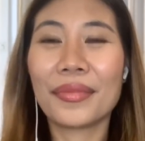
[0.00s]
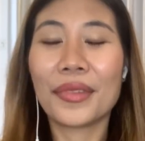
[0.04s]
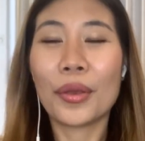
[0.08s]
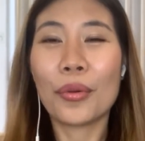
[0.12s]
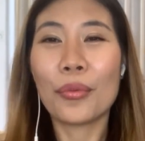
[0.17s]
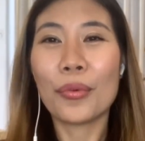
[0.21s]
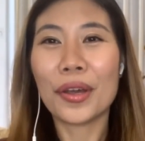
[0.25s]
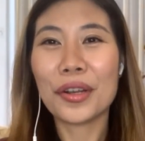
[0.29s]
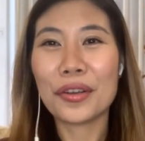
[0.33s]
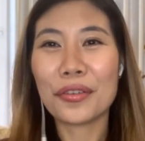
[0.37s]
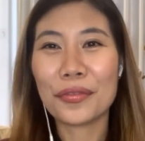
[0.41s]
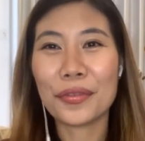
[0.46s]

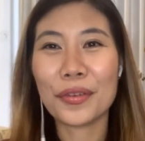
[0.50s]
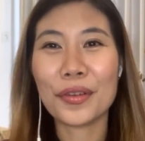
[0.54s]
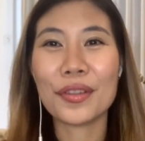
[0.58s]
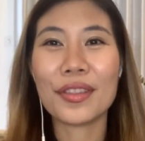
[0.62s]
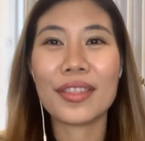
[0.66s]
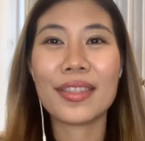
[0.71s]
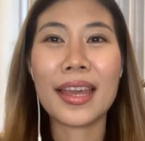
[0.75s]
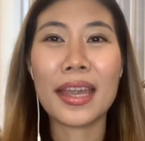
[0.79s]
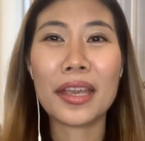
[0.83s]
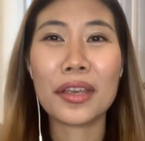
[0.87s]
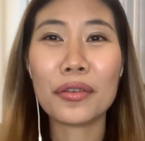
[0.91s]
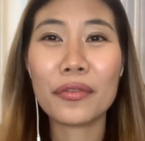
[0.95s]
Wonderful.
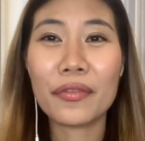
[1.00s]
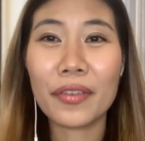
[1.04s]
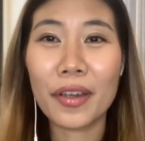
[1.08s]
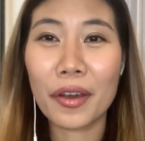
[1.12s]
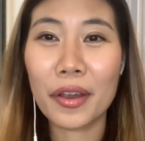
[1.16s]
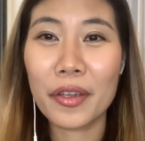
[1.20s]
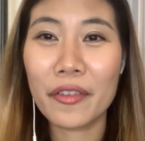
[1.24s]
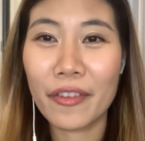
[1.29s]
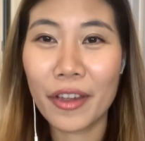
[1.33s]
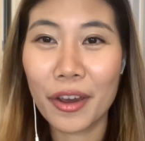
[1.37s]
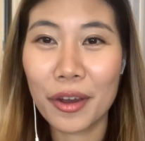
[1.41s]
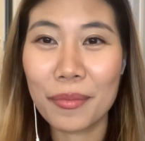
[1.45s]
Thank you
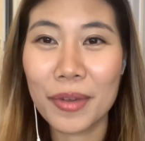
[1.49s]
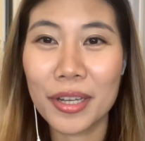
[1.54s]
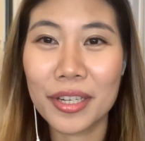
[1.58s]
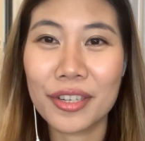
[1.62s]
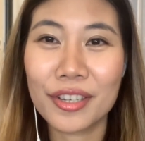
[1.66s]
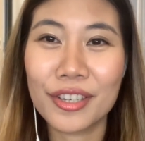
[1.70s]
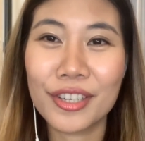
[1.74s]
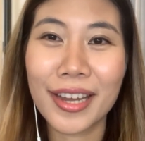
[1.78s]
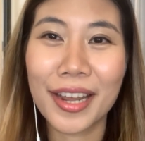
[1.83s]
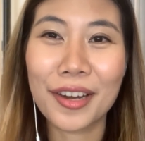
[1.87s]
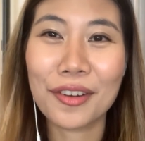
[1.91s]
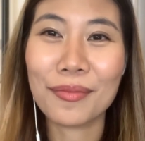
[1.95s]
very, very
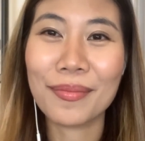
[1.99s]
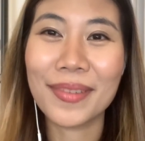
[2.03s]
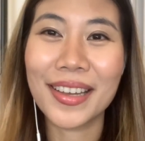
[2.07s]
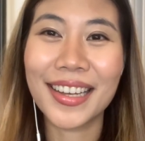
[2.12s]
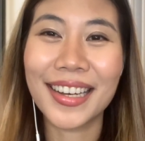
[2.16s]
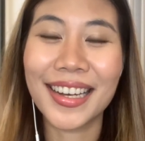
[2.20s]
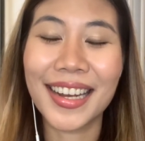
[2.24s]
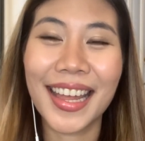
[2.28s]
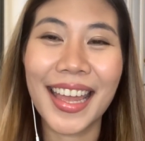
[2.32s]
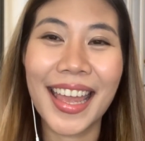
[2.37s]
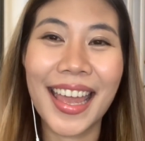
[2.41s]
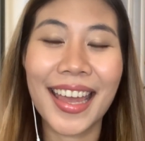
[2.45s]
much,
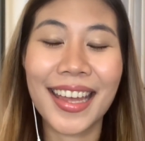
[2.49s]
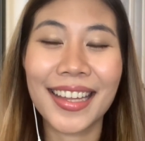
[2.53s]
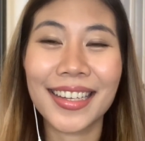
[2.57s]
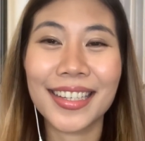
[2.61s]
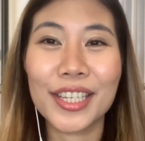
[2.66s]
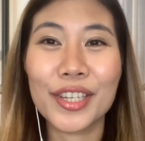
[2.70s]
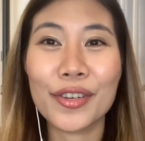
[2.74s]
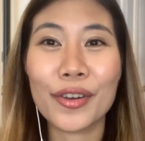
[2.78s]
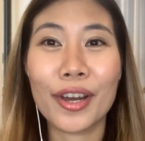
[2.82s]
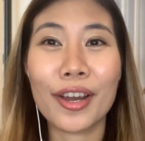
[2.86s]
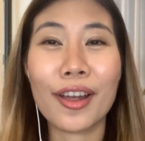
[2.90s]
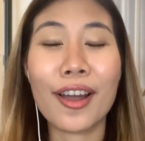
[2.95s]
gentlemen. And
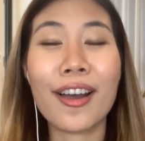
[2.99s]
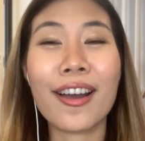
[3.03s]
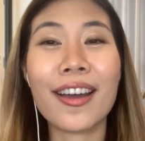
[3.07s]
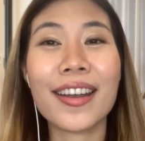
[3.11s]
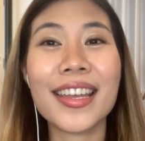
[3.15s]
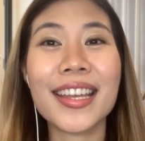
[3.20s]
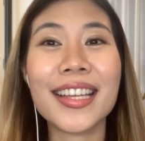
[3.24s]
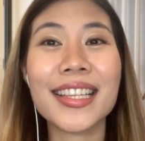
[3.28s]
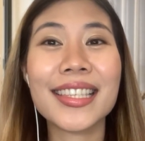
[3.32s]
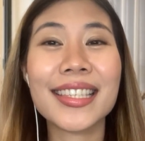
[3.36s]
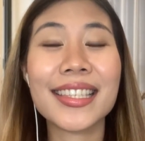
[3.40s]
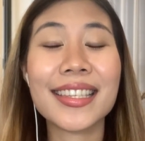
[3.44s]
to our
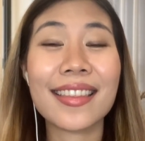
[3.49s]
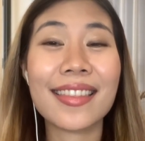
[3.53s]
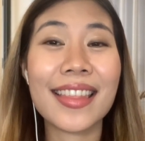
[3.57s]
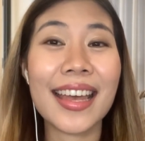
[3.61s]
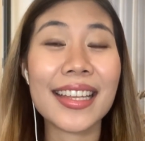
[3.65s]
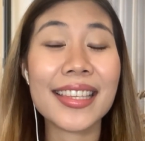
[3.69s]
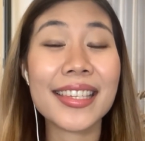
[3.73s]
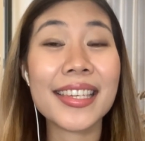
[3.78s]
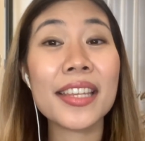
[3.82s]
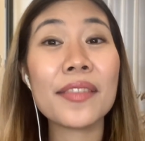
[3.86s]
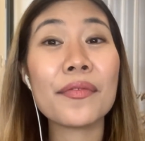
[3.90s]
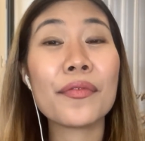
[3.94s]
audience,
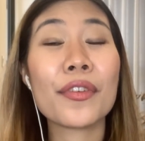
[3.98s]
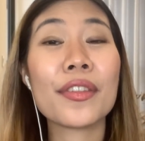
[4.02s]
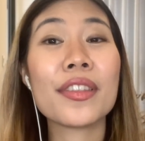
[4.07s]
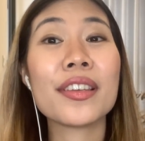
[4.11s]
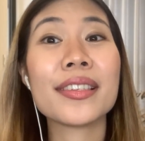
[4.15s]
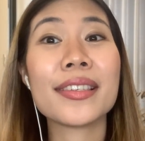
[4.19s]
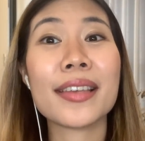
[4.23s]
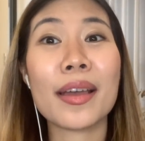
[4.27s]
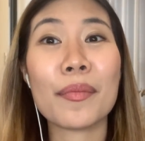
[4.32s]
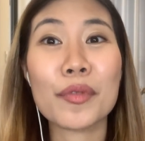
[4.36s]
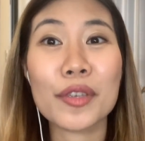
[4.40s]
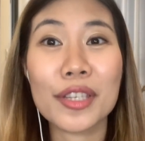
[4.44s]
that's it for
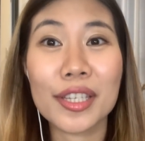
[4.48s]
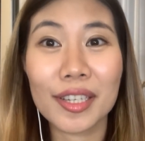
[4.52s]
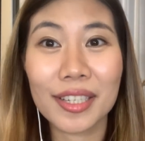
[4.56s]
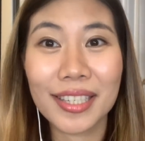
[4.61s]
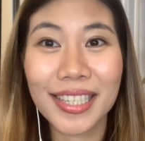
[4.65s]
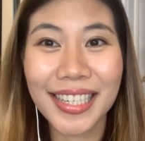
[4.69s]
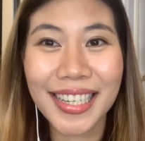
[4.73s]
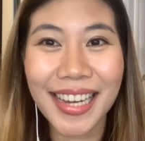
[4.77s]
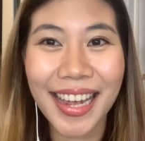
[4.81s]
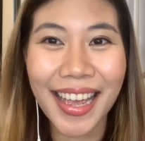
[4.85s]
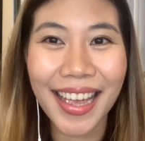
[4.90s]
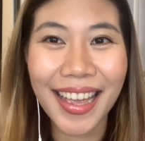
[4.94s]
this episode
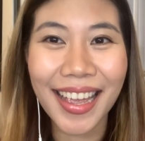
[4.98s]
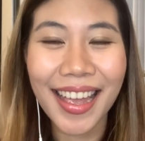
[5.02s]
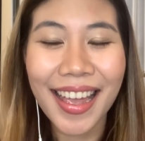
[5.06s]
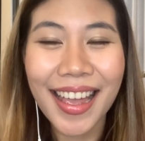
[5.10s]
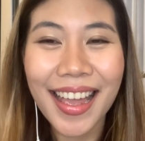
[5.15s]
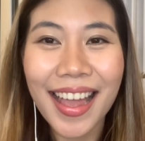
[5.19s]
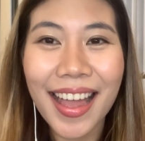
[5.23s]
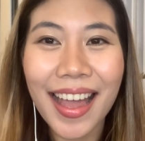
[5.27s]
today.